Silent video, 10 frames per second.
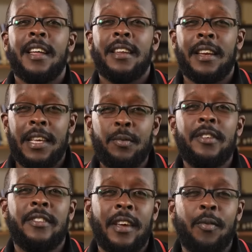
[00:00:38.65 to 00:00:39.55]
that He
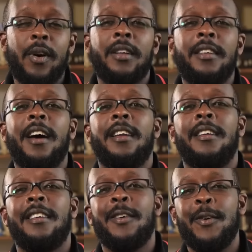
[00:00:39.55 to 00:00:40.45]
would say, well done,
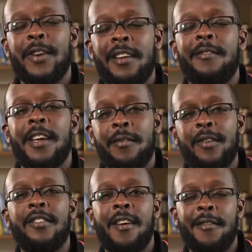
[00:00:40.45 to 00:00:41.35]
good and faithful
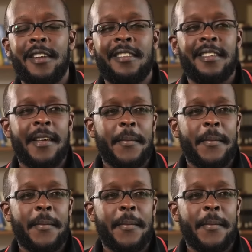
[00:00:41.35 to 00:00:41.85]
servant.